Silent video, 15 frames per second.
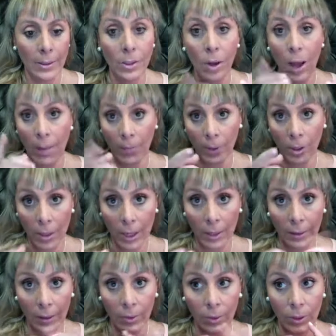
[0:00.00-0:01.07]
So I'm
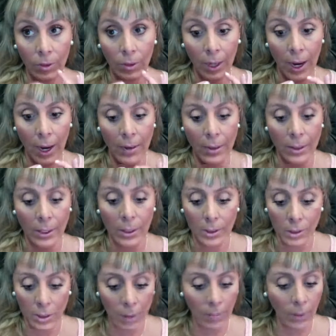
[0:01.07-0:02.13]
connected with your energy.
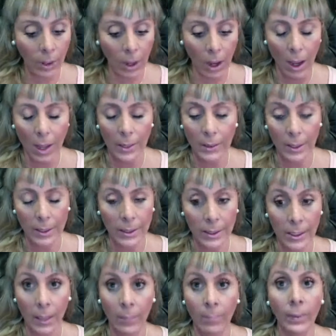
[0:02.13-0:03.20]
So I'm going to ask, let's
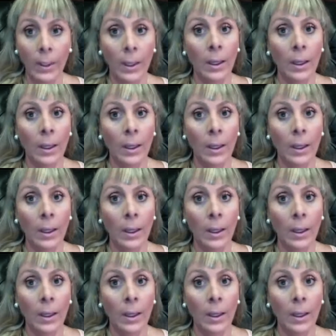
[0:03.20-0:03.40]
see.